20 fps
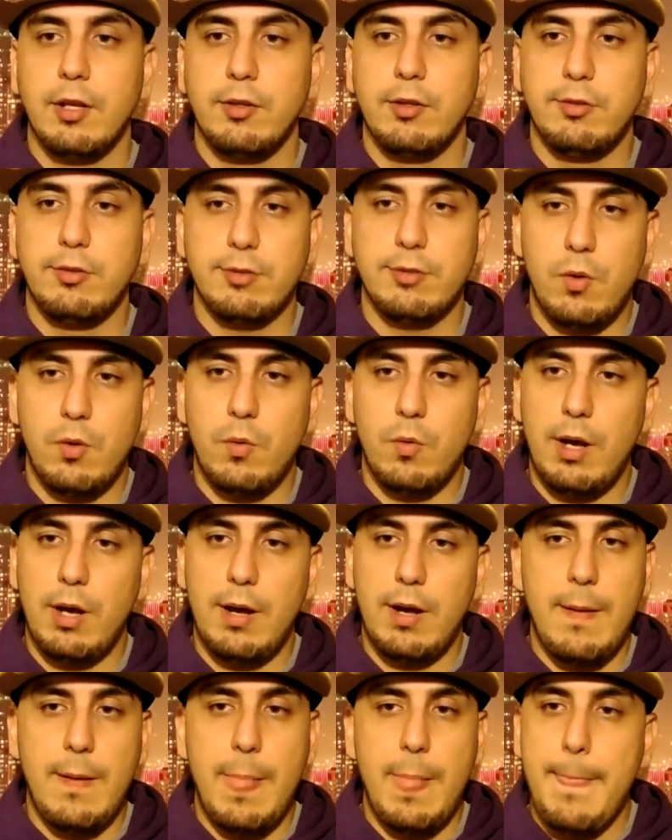
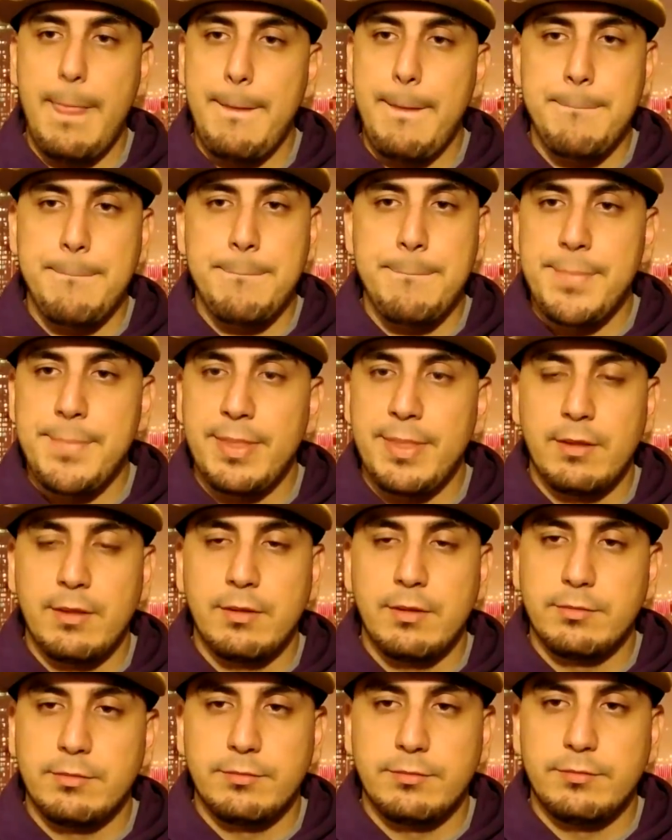So
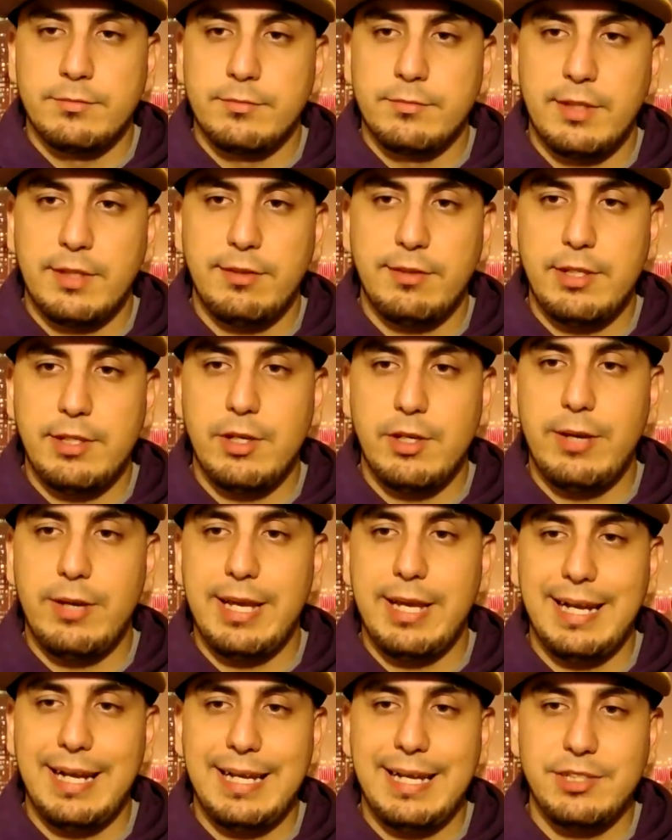he said, "Yo,
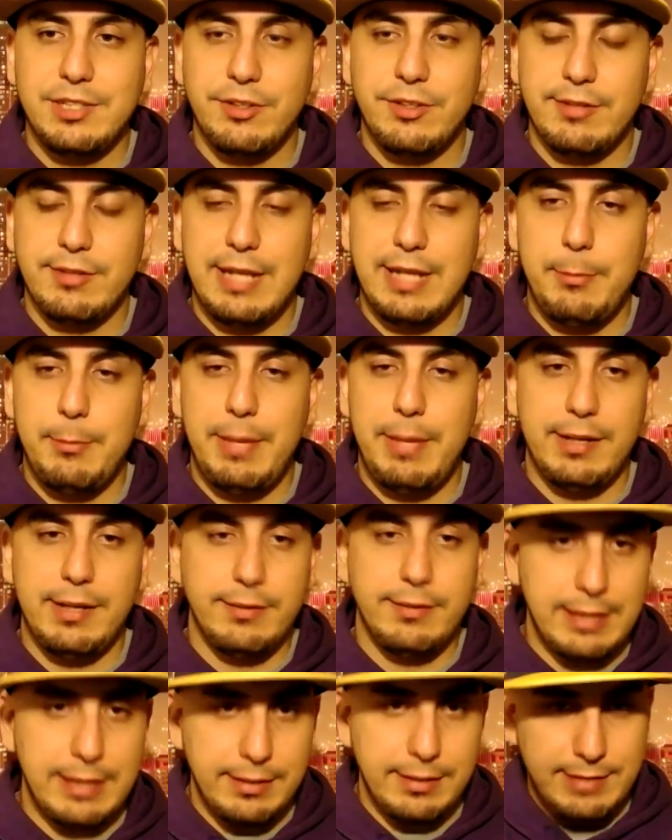can I get your snapback?"
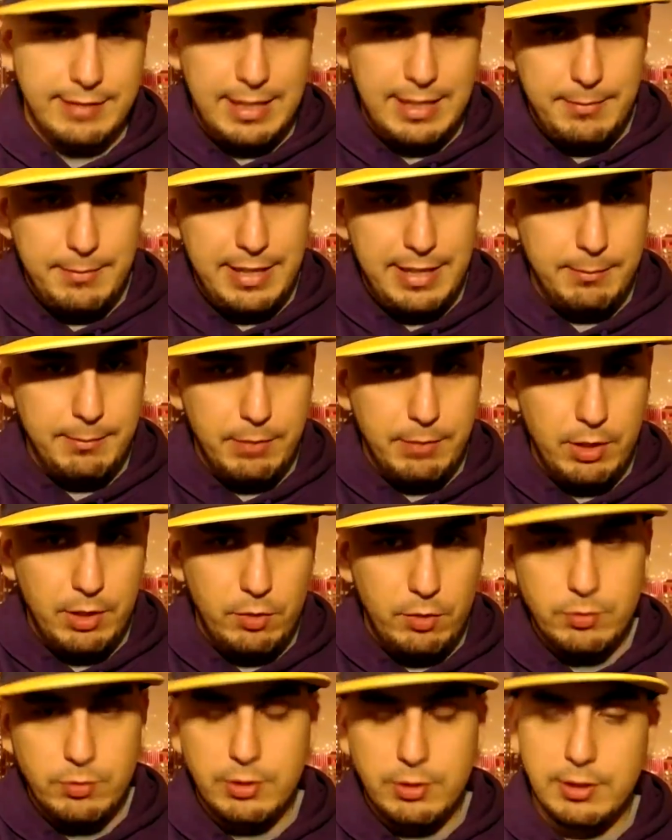It's not a snapback,
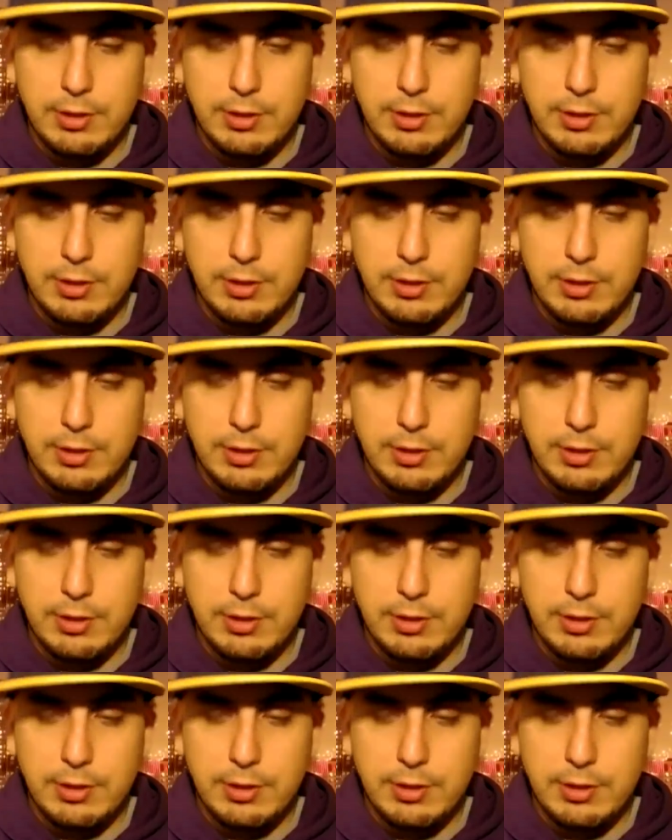bro.